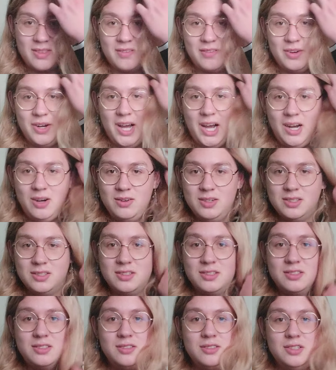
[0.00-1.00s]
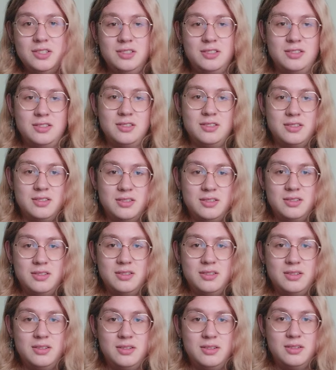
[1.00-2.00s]
for now, it's just
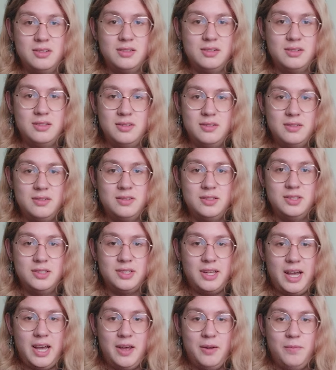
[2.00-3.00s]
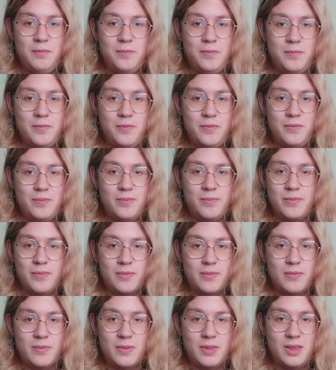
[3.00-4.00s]
that
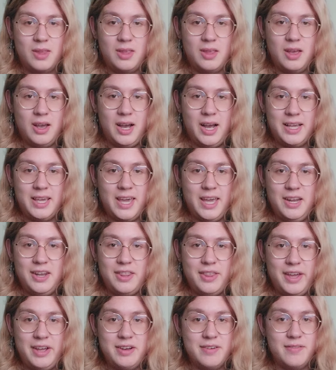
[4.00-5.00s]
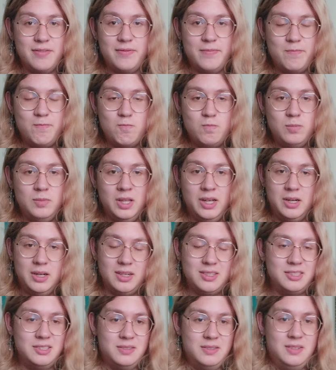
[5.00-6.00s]
I can't think of
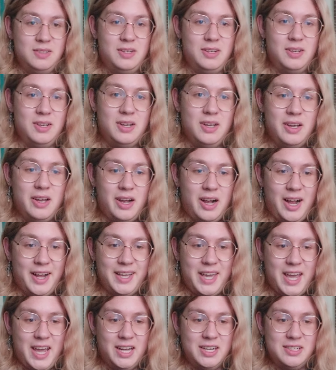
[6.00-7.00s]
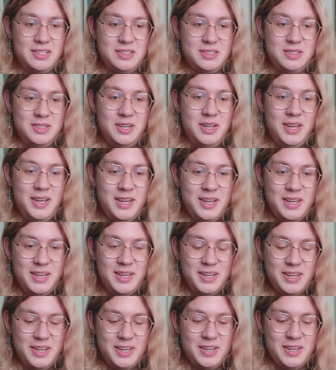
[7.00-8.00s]
lyrics. I can't.
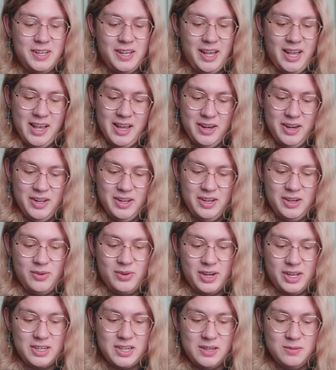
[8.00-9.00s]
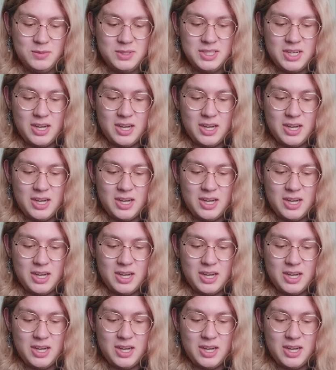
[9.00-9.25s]
And when it comes